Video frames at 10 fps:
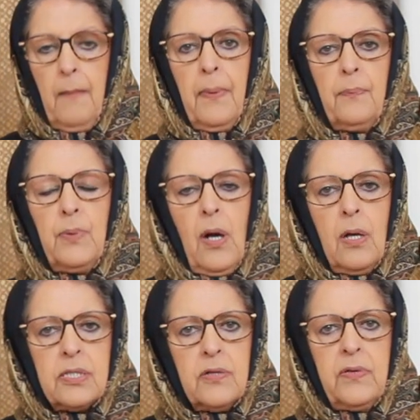but we
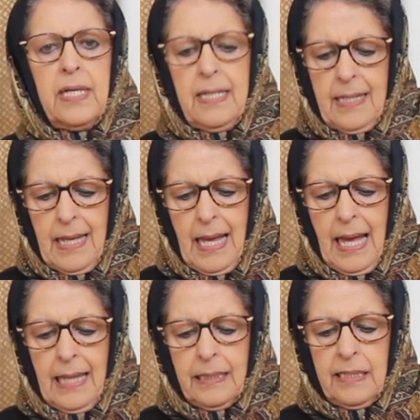also need
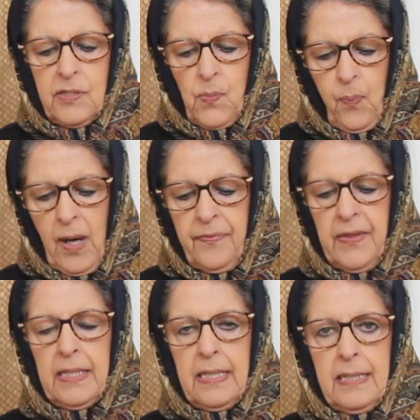at least
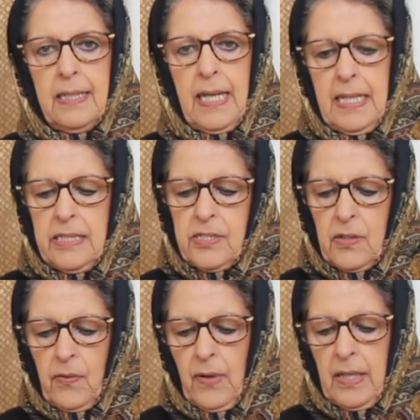one that contains
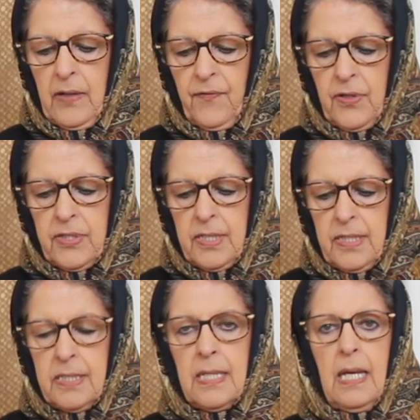the Quranic
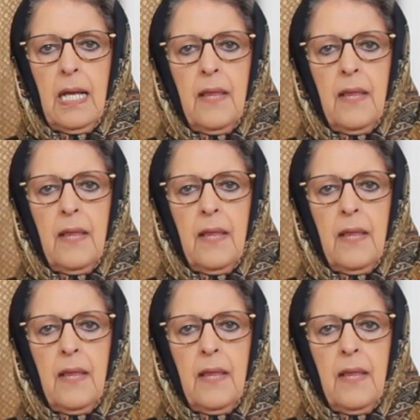verses